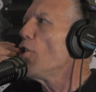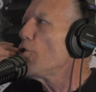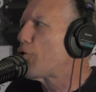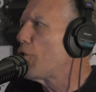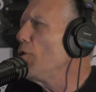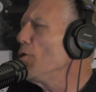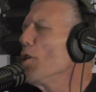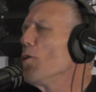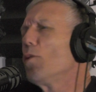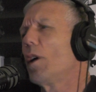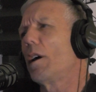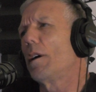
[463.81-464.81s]
Do you
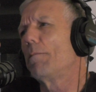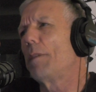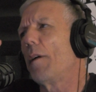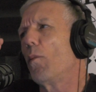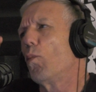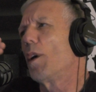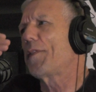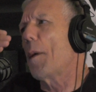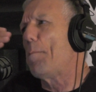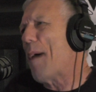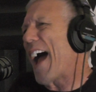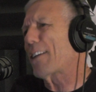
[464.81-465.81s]
know what the
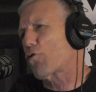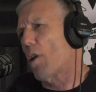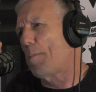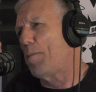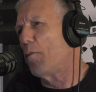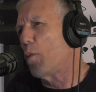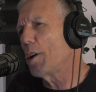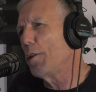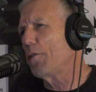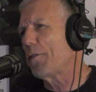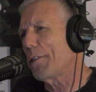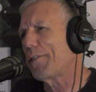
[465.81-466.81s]
backdrop of what you
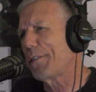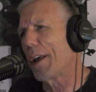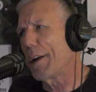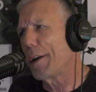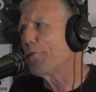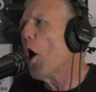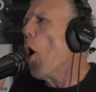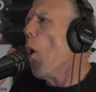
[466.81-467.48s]
just said is?